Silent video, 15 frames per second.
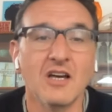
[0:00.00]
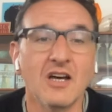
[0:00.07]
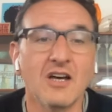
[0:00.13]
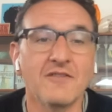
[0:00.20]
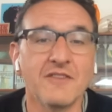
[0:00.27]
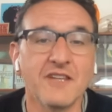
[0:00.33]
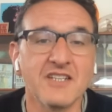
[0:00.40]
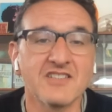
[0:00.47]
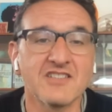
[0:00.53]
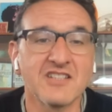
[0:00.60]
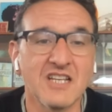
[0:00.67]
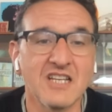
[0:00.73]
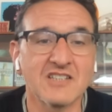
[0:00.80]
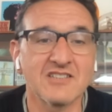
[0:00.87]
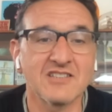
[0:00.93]
of these
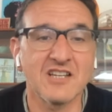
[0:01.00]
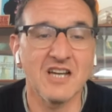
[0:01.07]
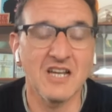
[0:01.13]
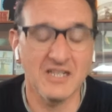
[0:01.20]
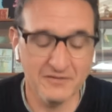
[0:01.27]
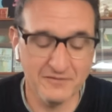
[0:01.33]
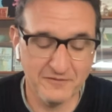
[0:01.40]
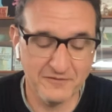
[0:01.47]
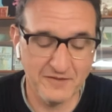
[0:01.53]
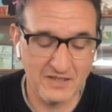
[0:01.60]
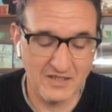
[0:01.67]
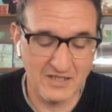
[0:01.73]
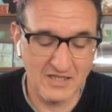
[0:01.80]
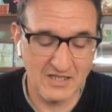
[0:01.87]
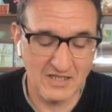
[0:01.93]
things kind of
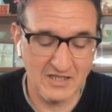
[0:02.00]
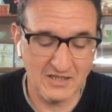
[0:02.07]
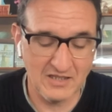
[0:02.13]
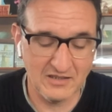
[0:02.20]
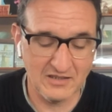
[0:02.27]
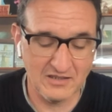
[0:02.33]
uh,